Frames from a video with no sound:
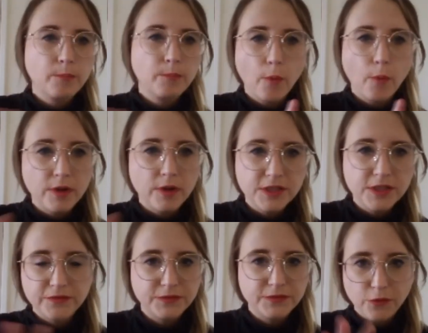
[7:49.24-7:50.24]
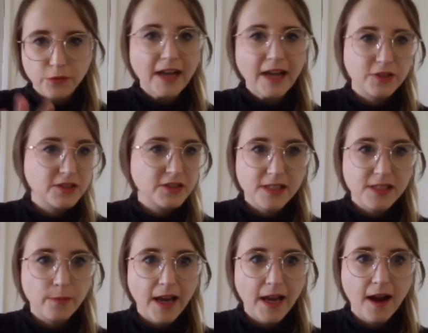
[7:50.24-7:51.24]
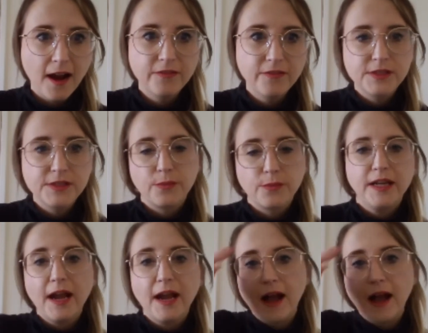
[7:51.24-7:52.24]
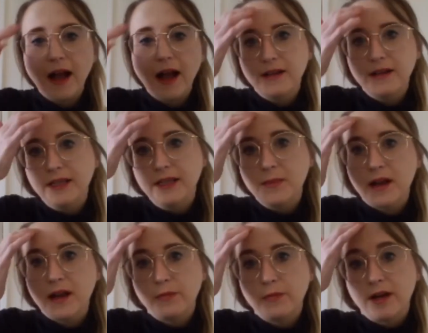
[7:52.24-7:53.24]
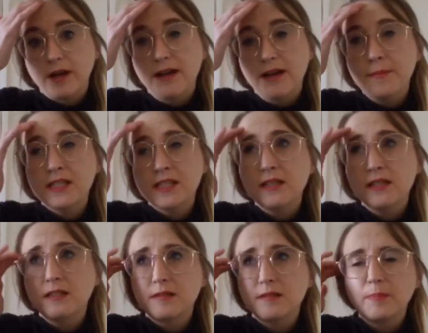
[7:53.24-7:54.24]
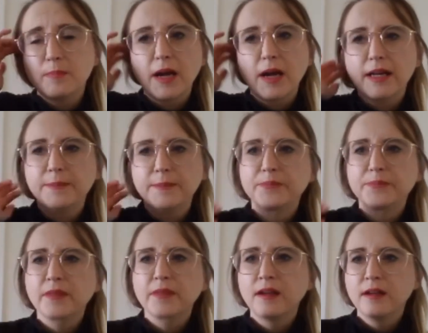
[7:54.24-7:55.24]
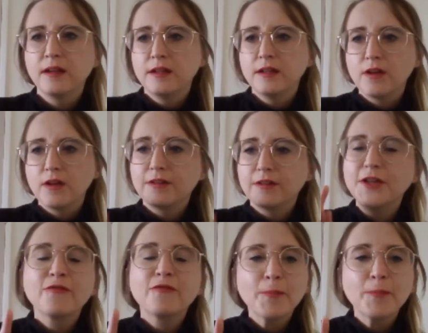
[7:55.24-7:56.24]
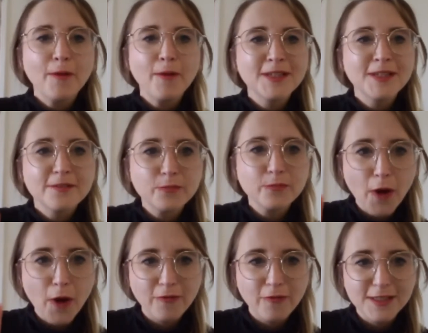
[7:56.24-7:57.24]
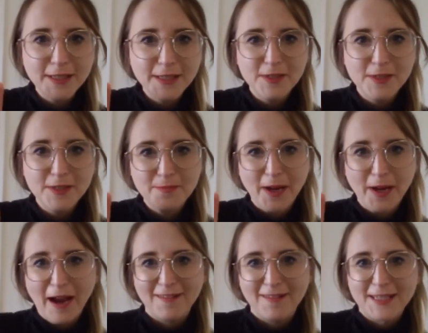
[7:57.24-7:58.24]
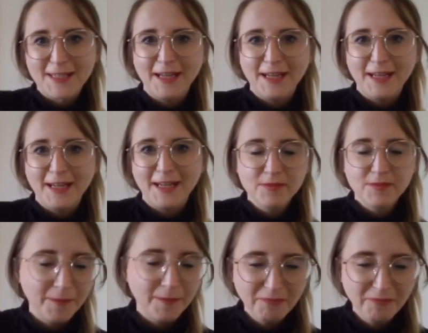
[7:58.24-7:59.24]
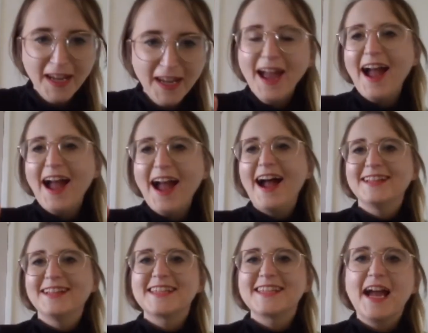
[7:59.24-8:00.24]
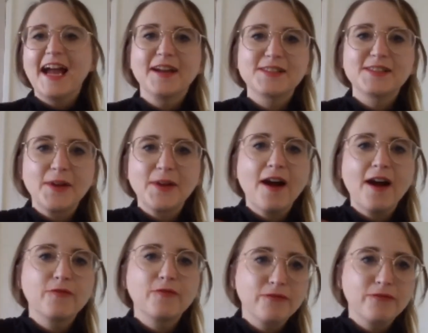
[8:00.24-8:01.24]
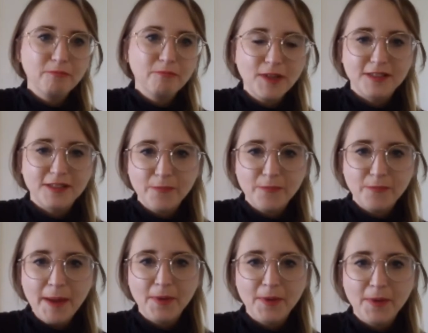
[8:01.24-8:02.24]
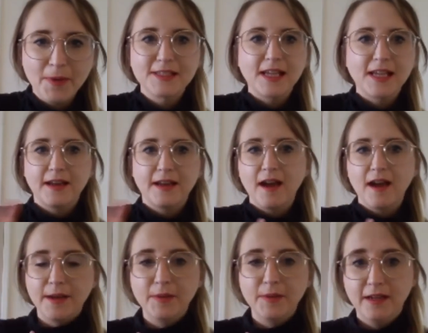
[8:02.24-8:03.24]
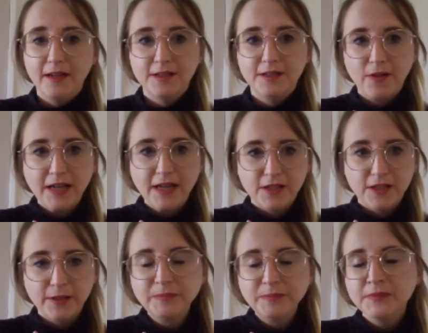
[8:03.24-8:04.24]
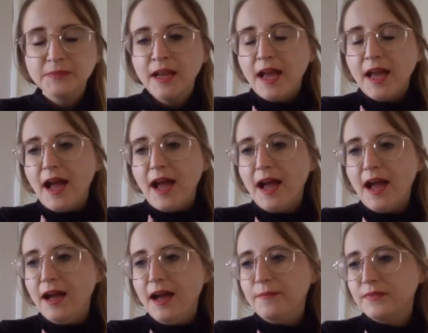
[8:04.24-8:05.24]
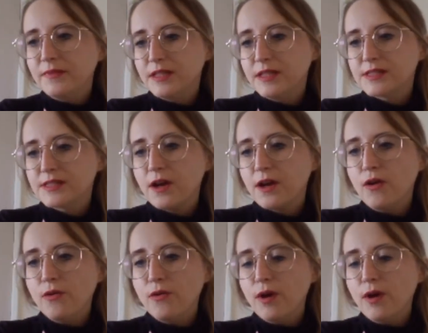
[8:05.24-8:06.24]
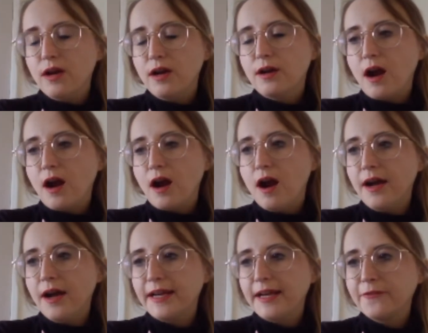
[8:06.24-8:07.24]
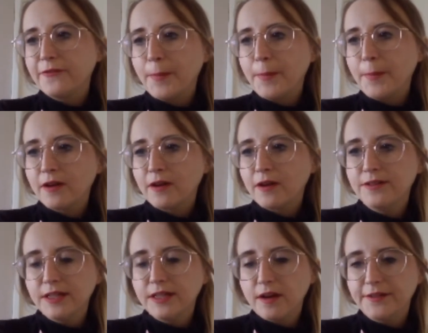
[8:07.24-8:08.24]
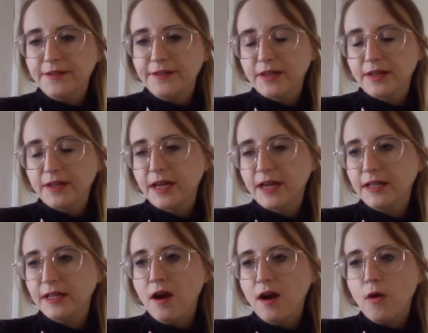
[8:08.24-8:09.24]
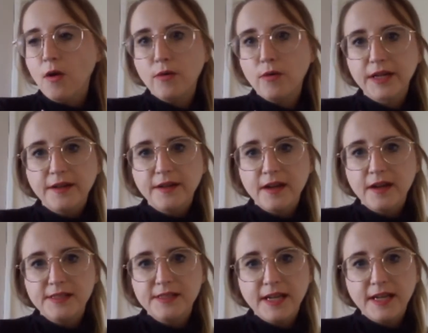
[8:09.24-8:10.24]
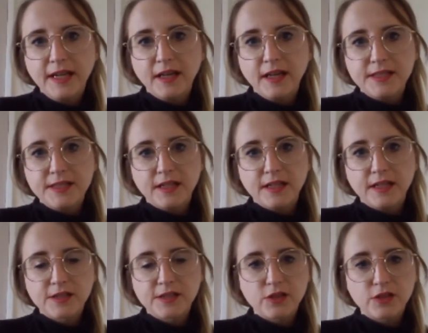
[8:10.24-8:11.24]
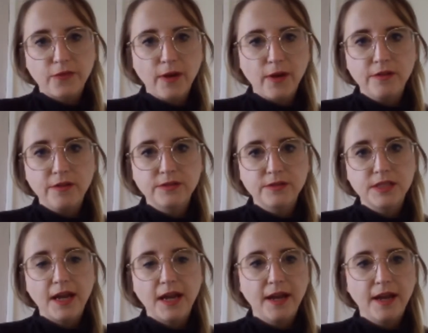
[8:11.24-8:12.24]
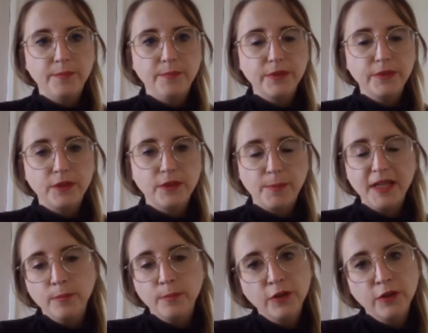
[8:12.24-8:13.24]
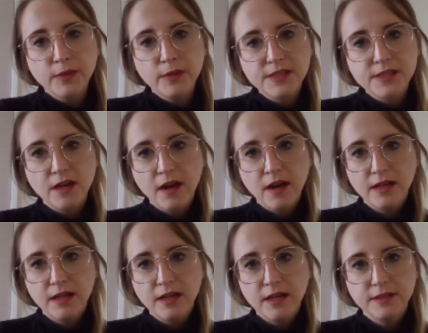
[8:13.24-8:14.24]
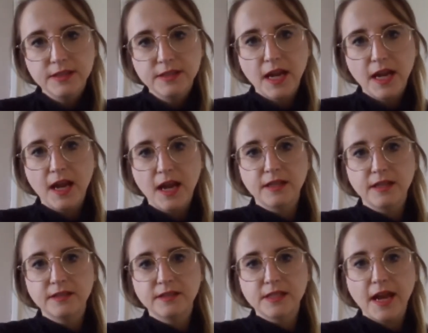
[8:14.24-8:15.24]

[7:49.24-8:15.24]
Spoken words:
board of directors that we have. So we're limited by, or not for profit, limited by guarantee, sorry. And so we have lots of members and I'm a director. So I have a background in kind of like organizing. I did a lot of stuff around the repeal movement in Ireland, and